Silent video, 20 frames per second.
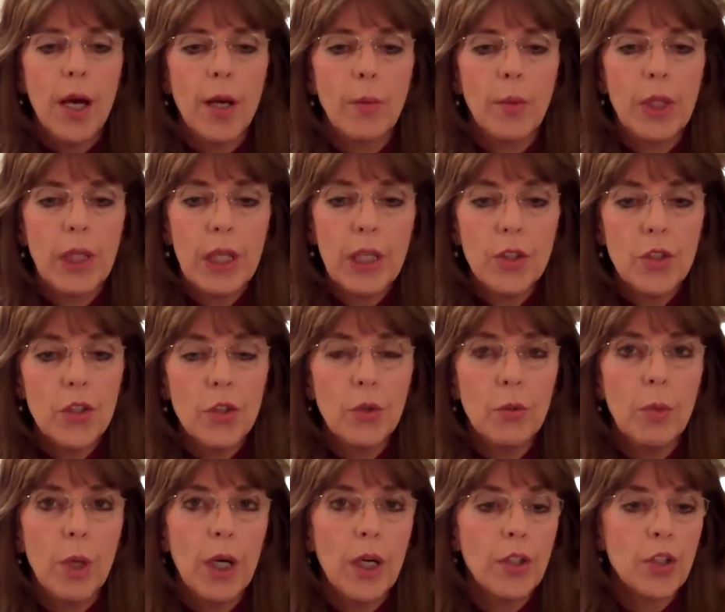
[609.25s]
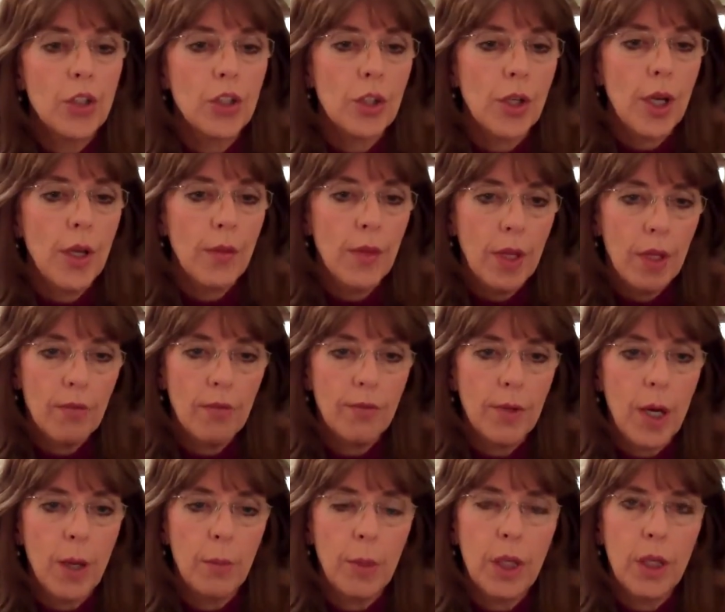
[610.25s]
I would eat too much and then
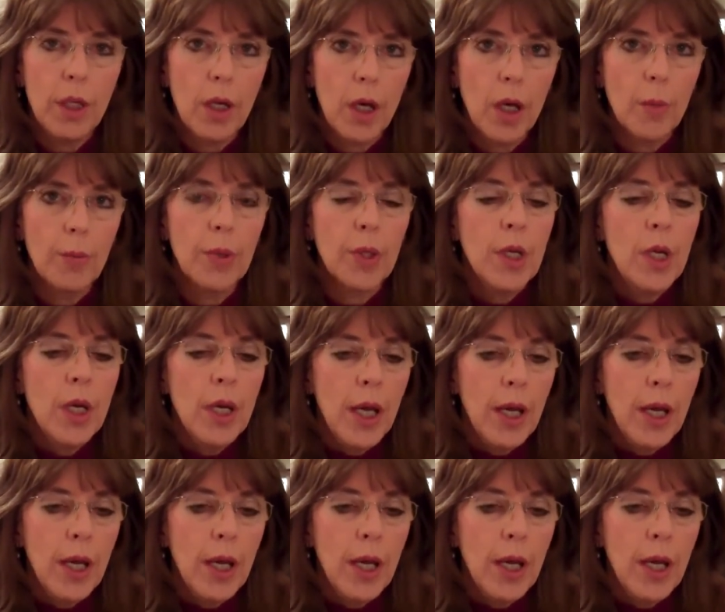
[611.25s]
vomit it up,